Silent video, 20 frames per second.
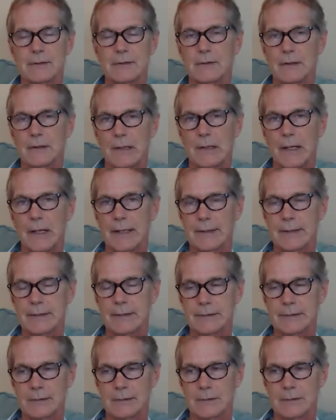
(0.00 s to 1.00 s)

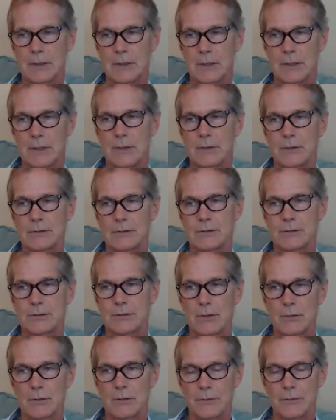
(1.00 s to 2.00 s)
client.
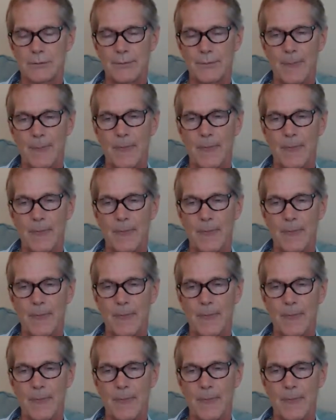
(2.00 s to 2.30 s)
So